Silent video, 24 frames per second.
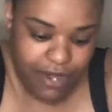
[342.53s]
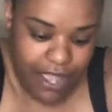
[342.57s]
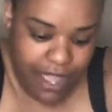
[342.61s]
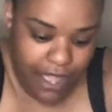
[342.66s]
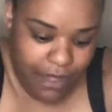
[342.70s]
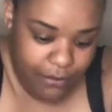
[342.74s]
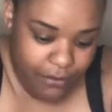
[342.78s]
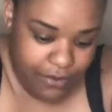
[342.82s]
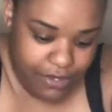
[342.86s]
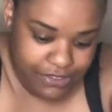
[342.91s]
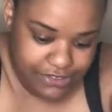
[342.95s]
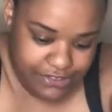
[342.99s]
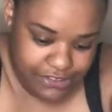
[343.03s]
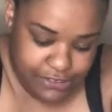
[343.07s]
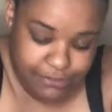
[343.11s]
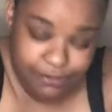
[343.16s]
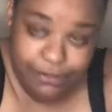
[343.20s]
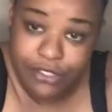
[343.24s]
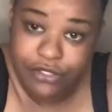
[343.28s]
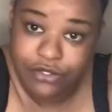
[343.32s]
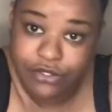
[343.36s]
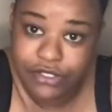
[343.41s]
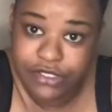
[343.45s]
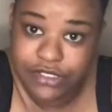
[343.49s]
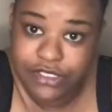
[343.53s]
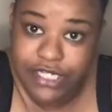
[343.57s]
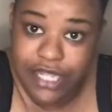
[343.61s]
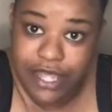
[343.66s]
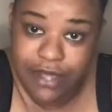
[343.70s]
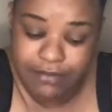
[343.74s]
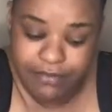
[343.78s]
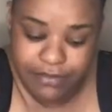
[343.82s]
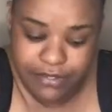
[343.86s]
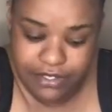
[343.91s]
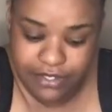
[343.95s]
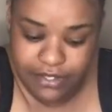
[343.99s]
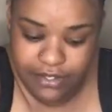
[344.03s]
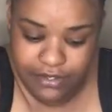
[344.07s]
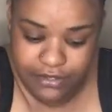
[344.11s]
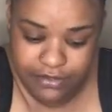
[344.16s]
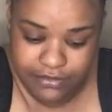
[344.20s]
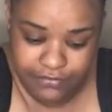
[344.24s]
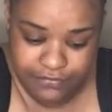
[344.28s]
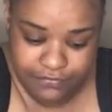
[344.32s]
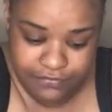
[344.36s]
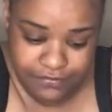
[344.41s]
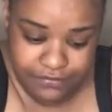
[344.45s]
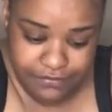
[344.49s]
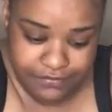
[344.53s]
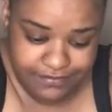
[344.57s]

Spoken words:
I wanted to speak on the topic of